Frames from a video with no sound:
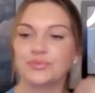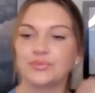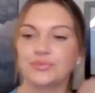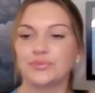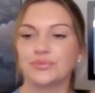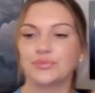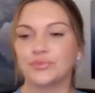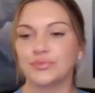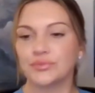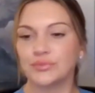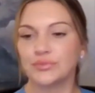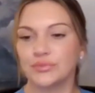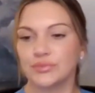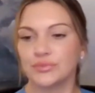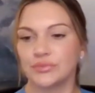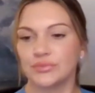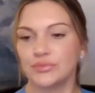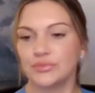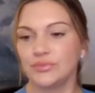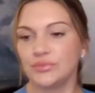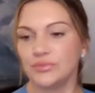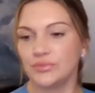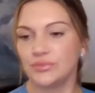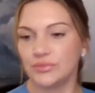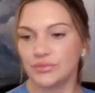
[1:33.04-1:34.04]

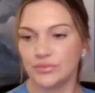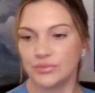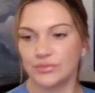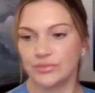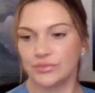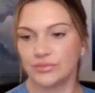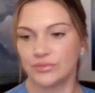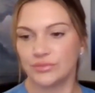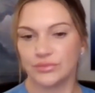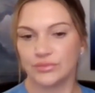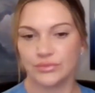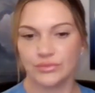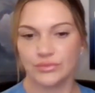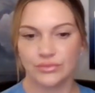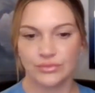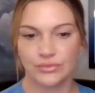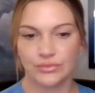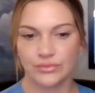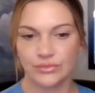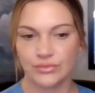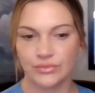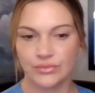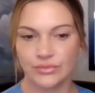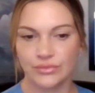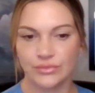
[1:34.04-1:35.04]

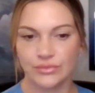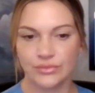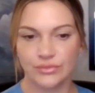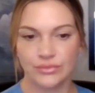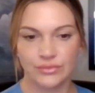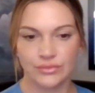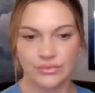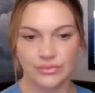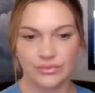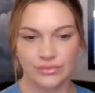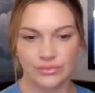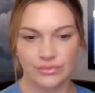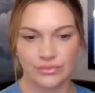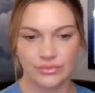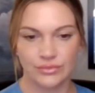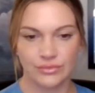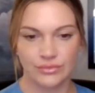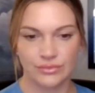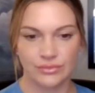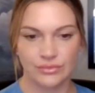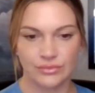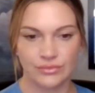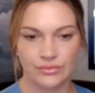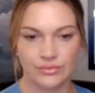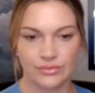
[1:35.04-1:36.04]

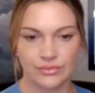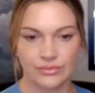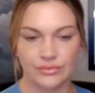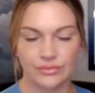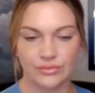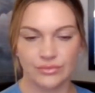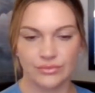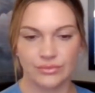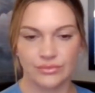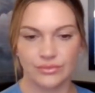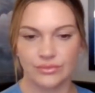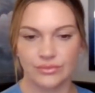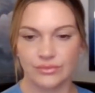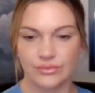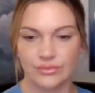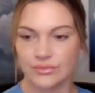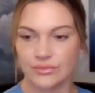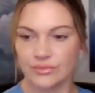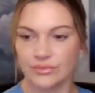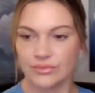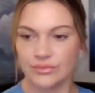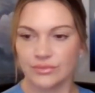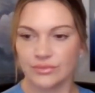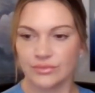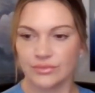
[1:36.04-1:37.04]

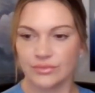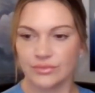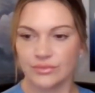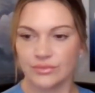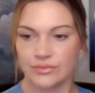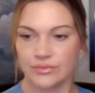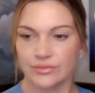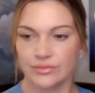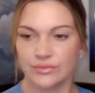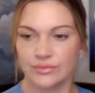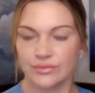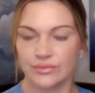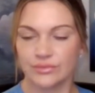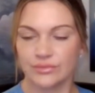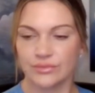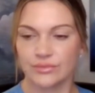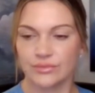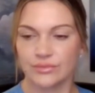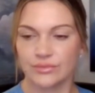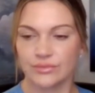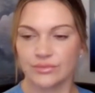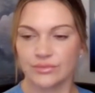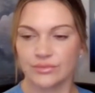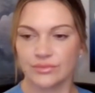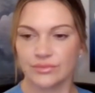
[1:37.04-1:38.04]

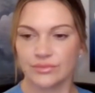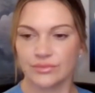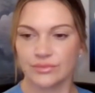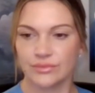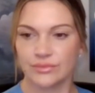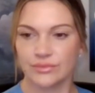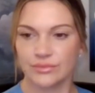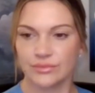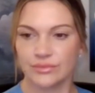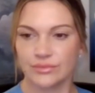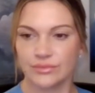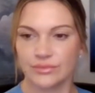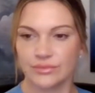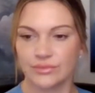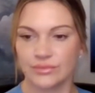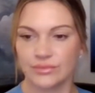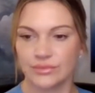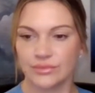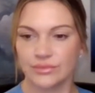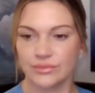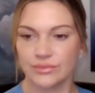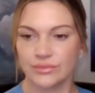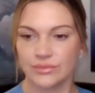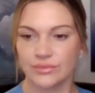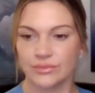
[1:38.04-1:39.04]

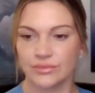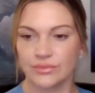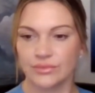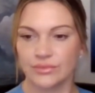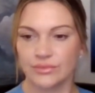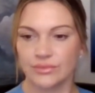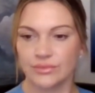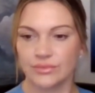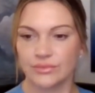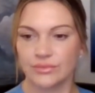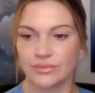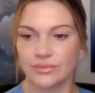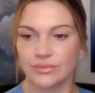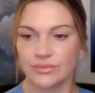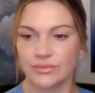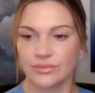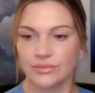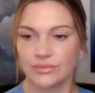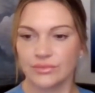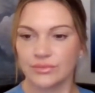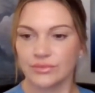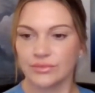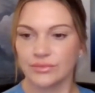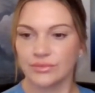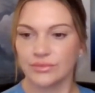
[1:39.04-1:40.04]

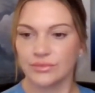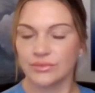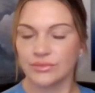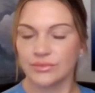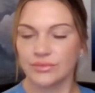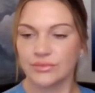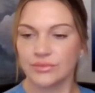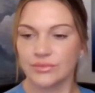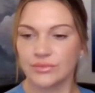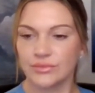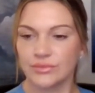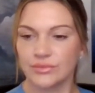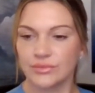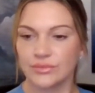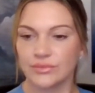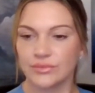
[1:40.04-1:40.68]
Nobody speaks.